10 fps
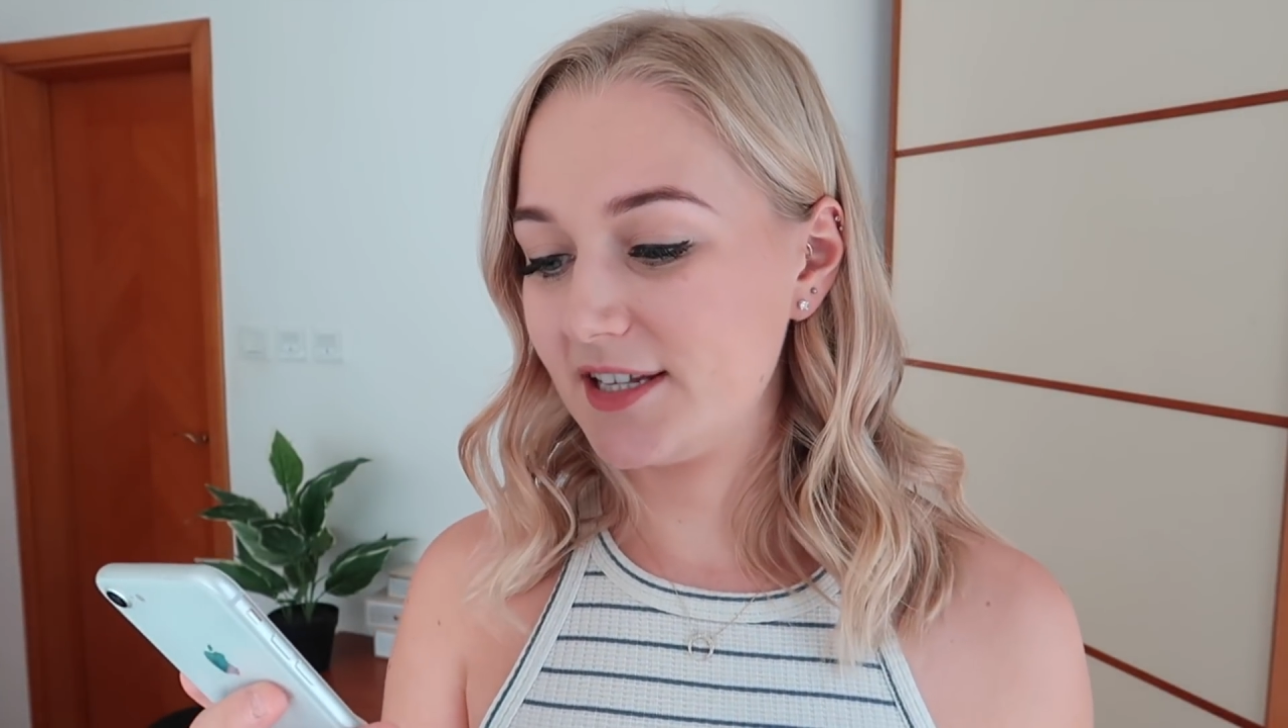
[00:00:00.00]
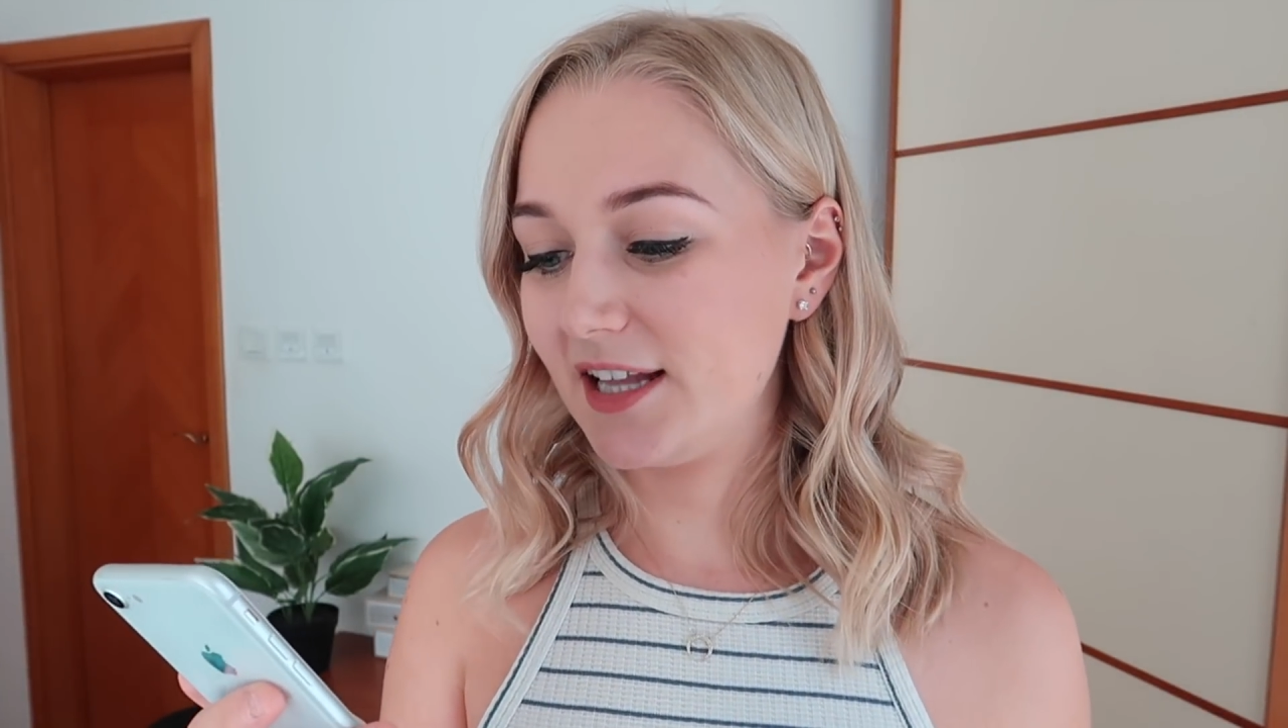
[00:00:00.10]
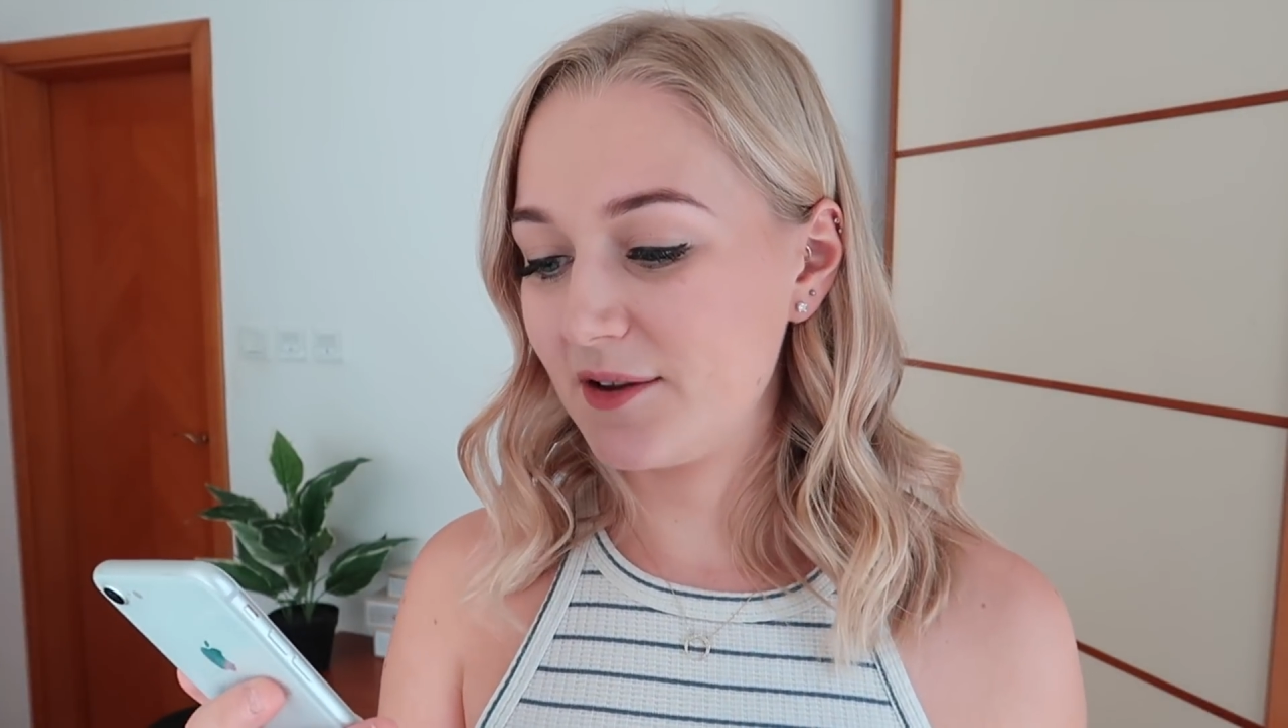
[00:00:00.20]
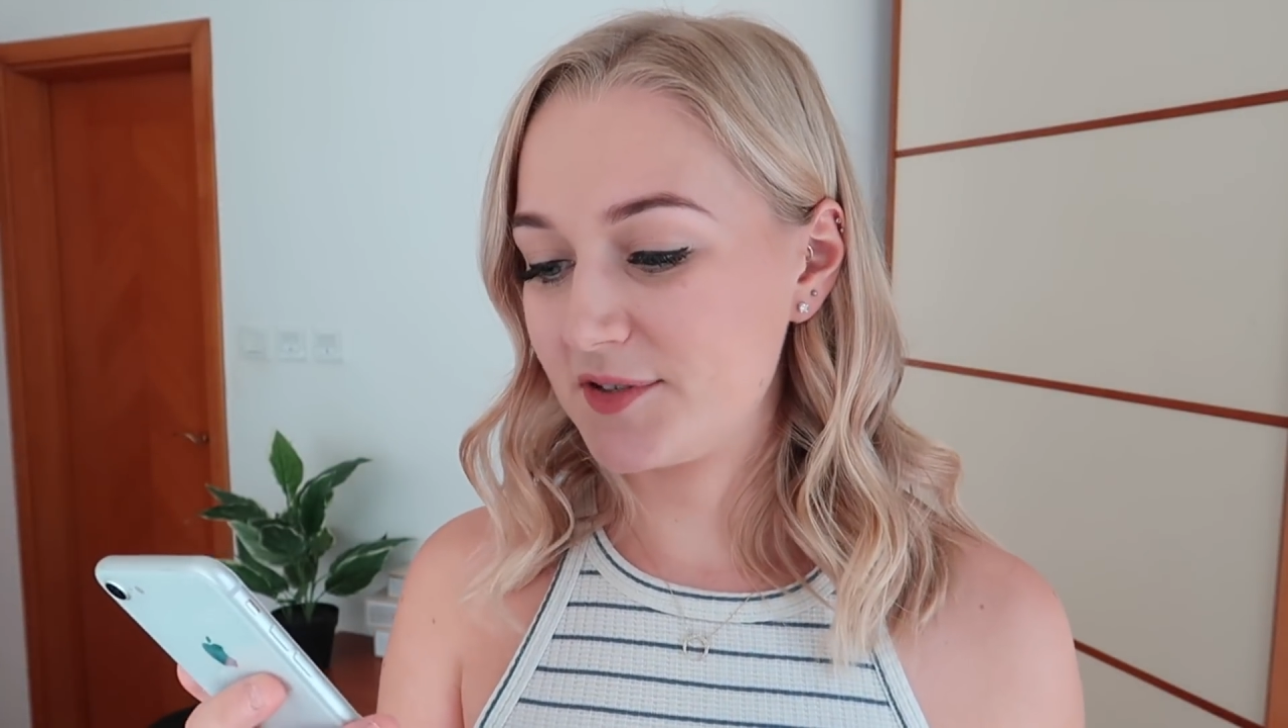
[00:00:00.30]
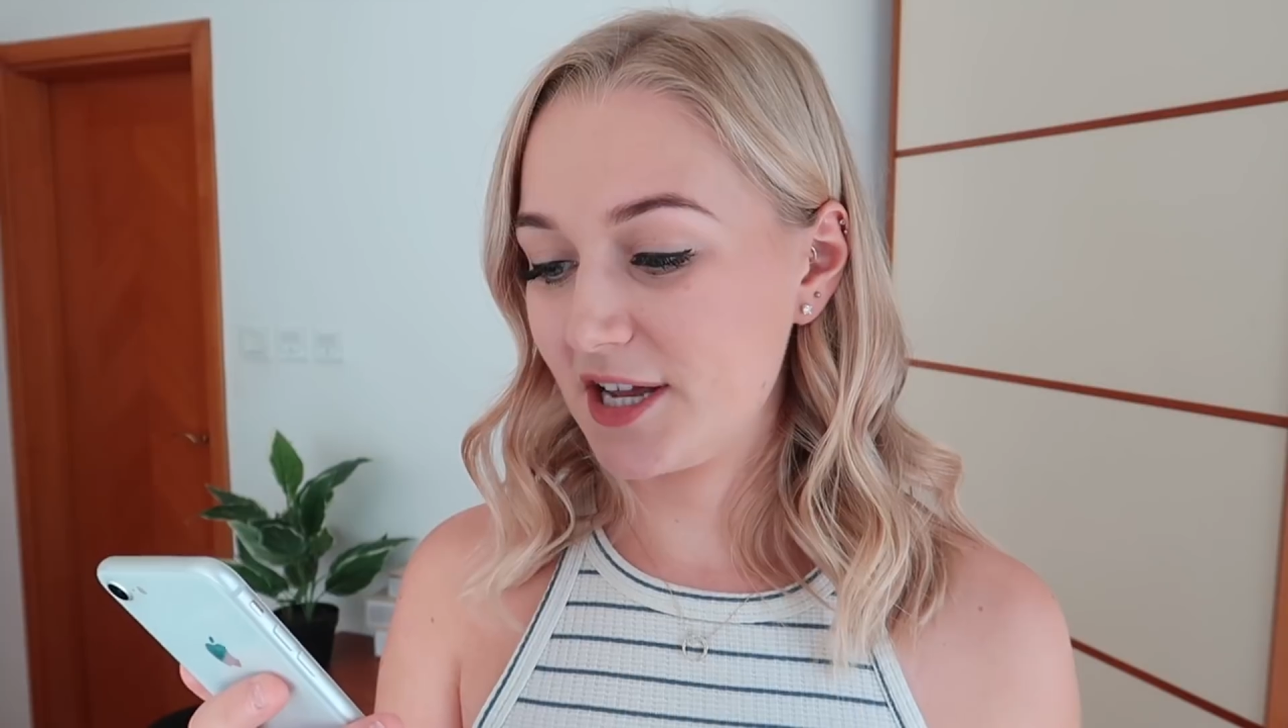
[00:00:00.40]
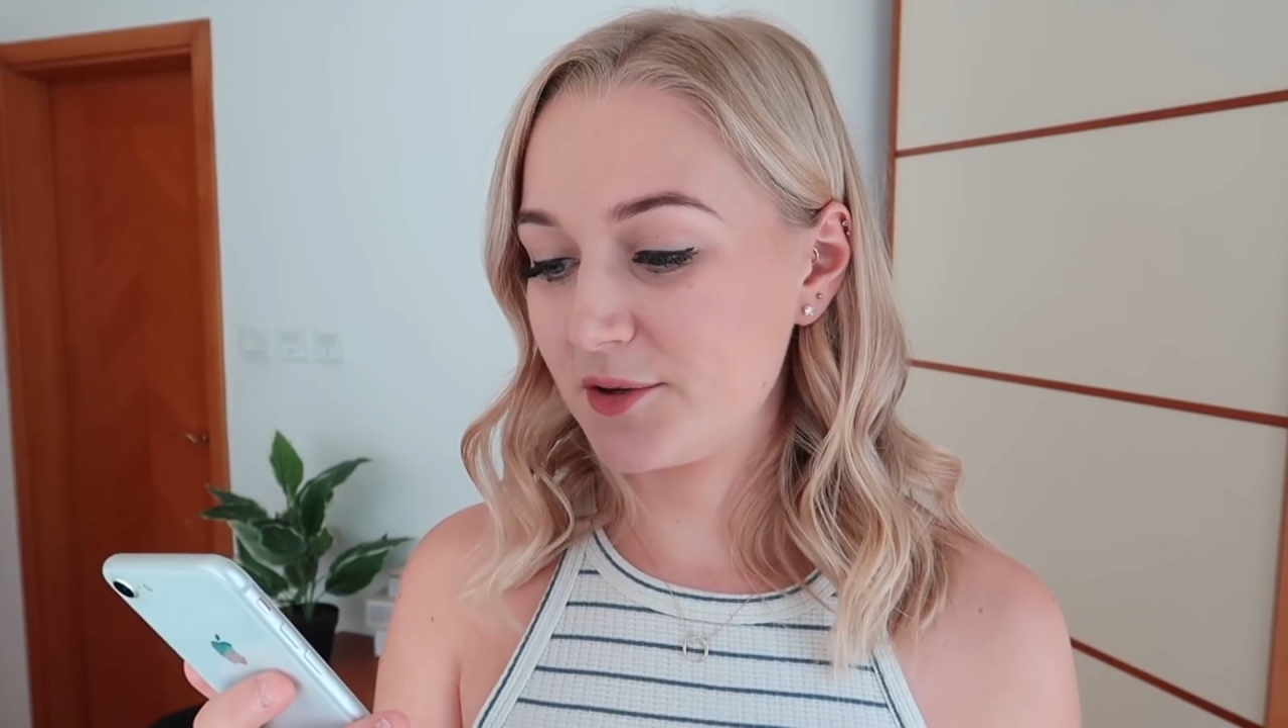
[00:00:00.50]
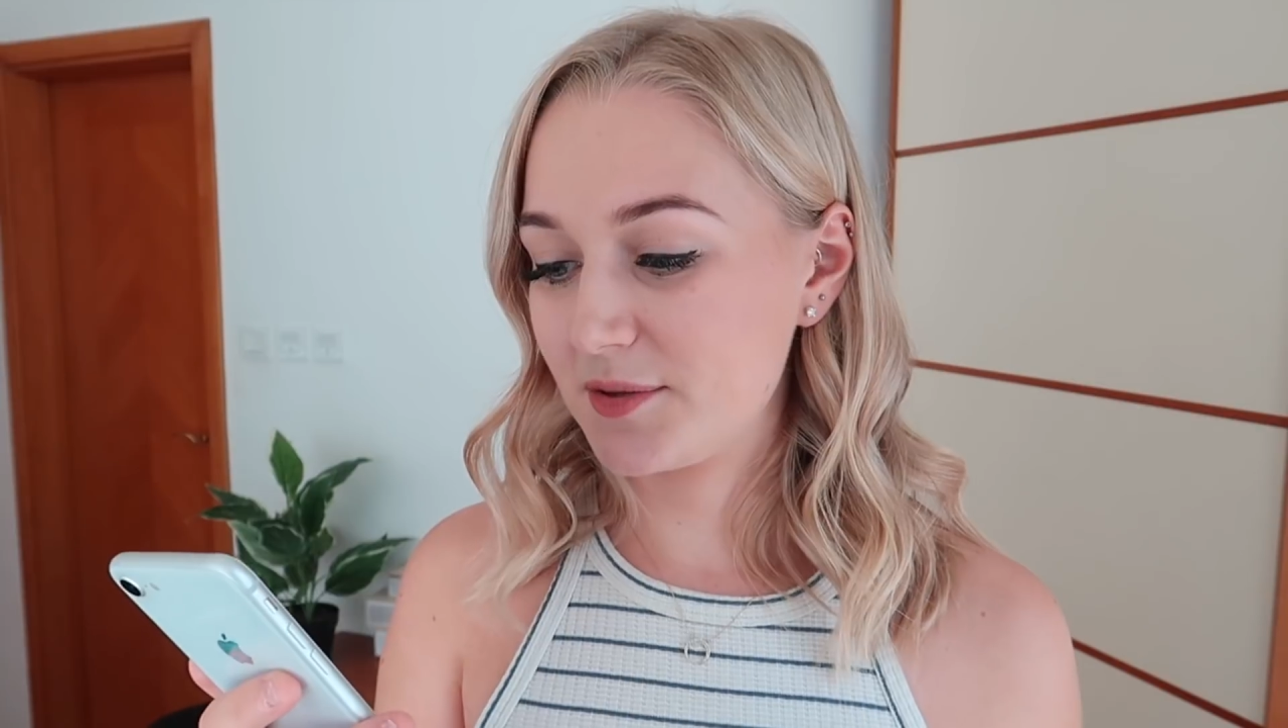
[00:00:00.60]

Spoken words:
and lifestyle